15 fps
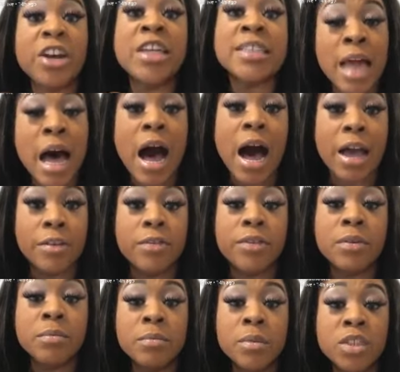I
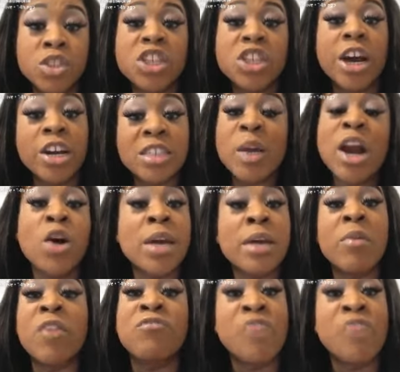do charity work. I donate